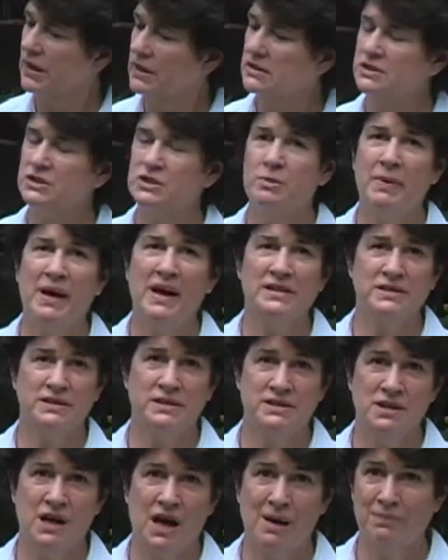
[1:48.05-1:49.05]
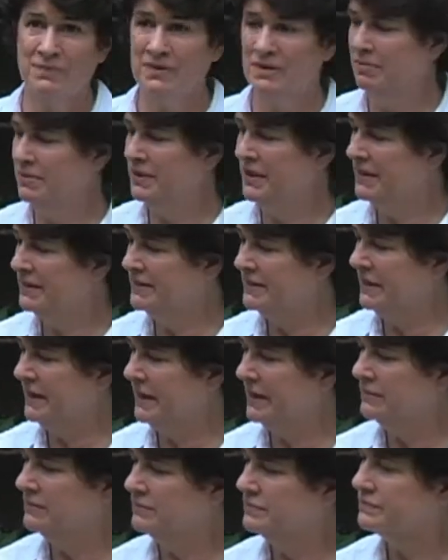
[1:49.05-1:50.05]
Let's go back to the top of the plant
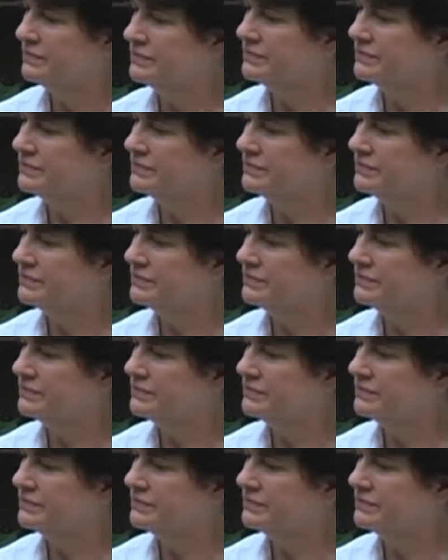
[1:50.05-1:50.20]
again.